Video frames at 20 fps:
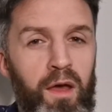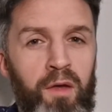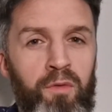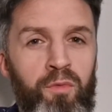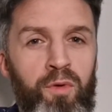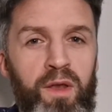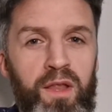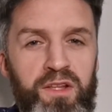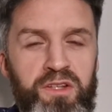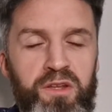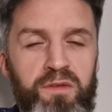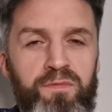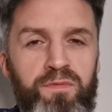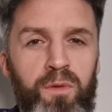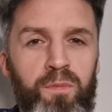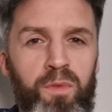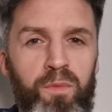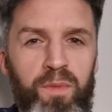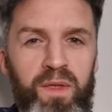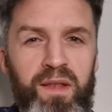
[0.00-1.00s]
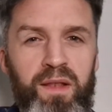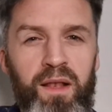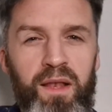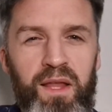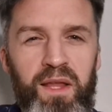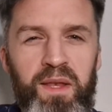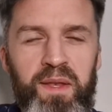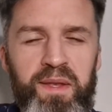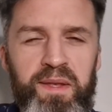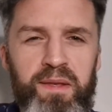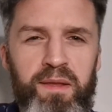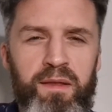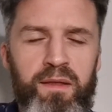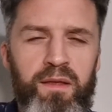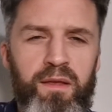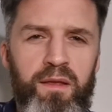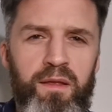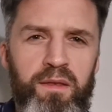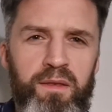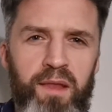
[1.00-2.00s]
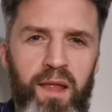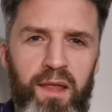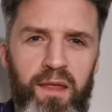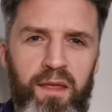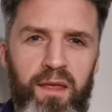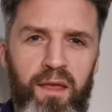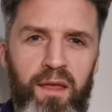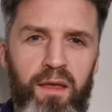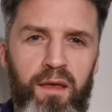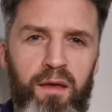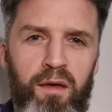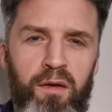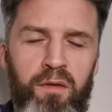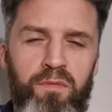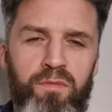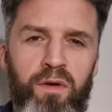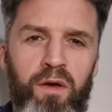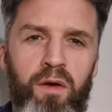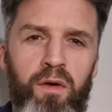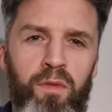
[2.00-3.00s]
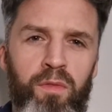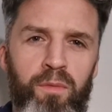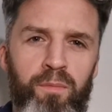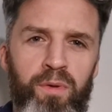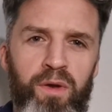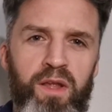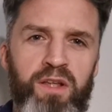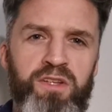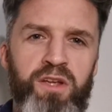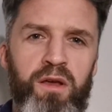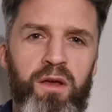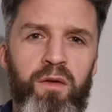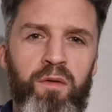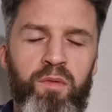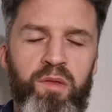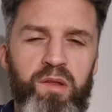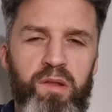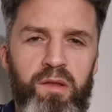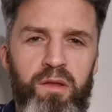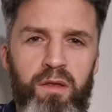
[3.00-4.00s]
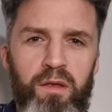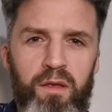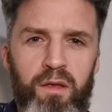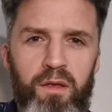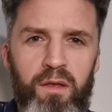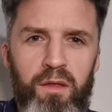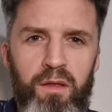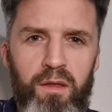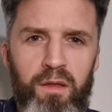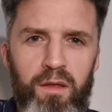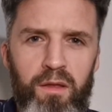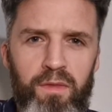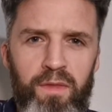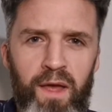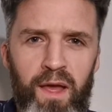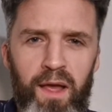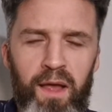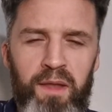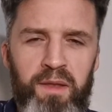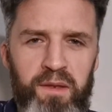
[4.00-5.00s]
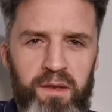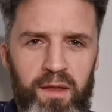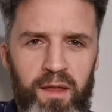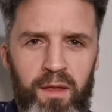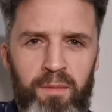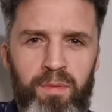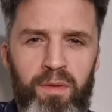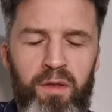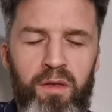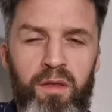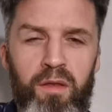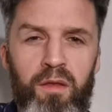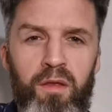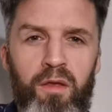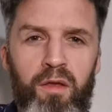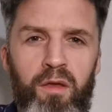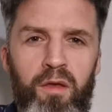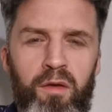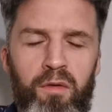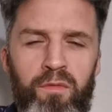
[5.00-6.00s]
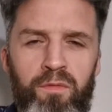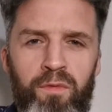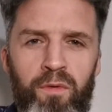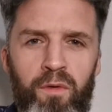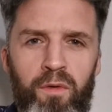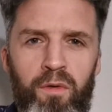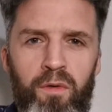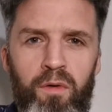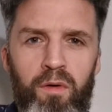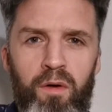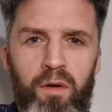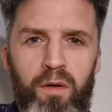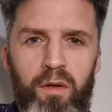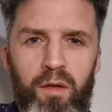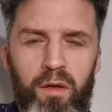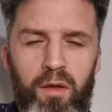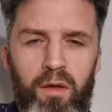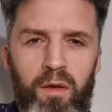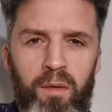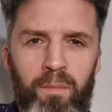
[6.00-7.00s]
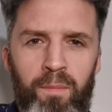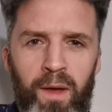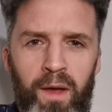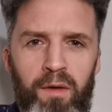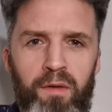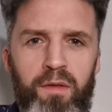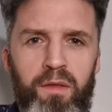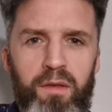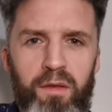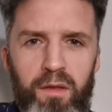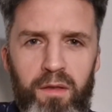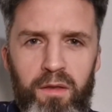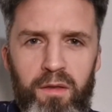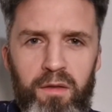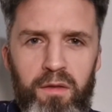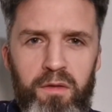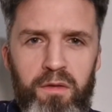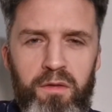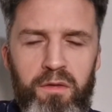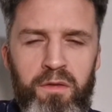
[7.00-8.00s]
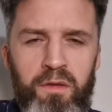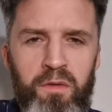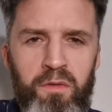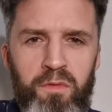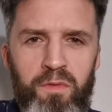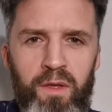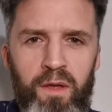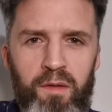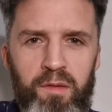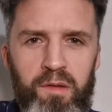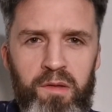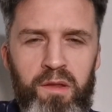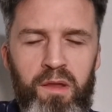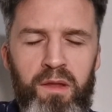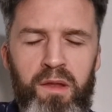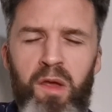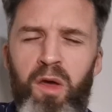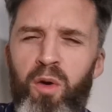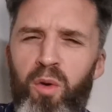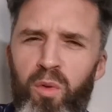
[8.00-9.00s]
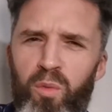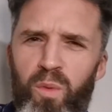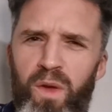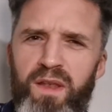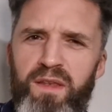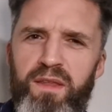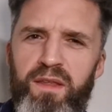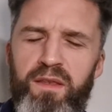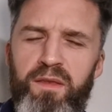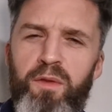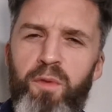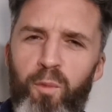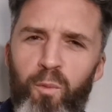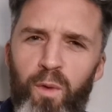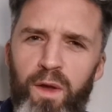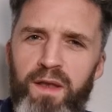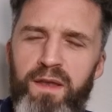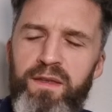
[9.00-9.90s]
a religion from the Middle East taking over on the British Isles, that hasn't happened for about 2,000 years. Well, when did